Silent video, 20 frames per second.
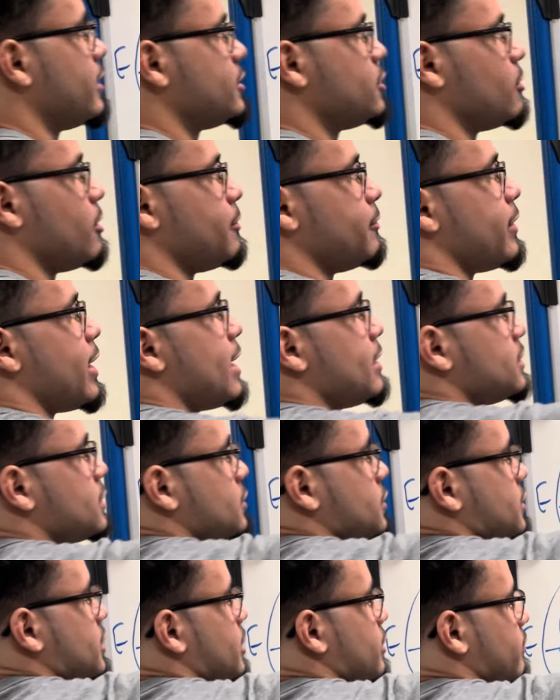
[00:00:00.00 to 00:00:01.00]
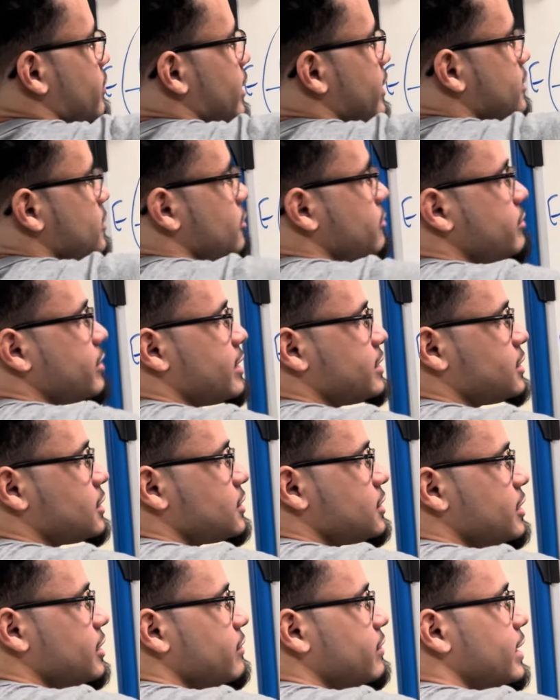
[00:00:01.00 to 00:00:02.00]
So we have SST of x over
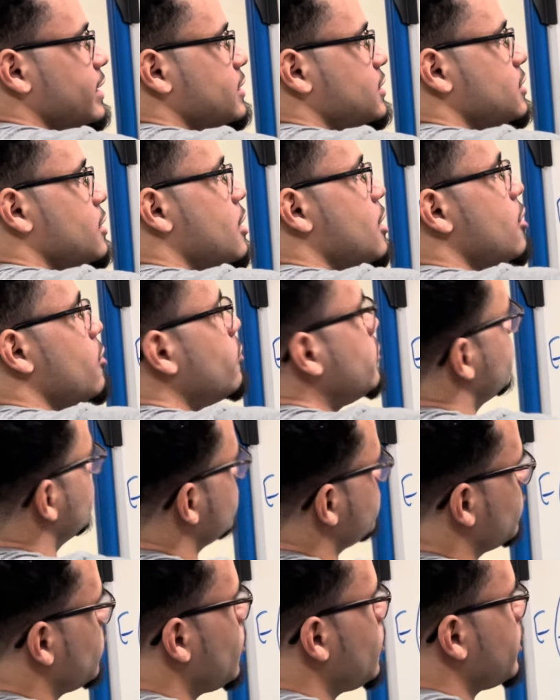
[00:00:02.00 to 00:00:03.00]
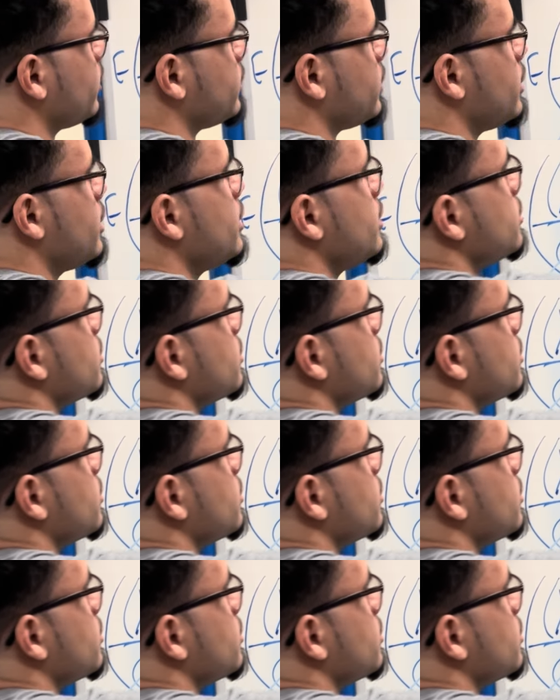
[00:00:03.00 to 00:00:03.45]
SST of x, which is 1.